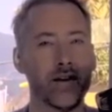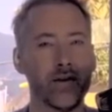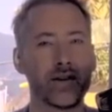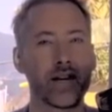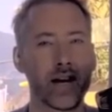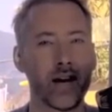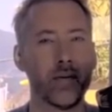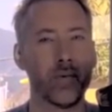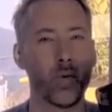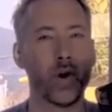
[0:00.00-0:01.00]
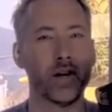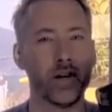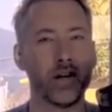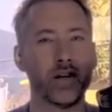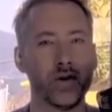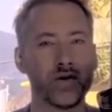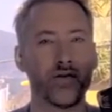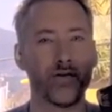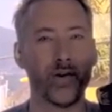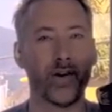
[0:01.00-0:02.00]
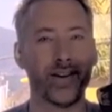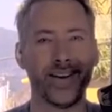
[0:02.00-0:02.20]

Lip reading: Okay, but what are you going to use it for?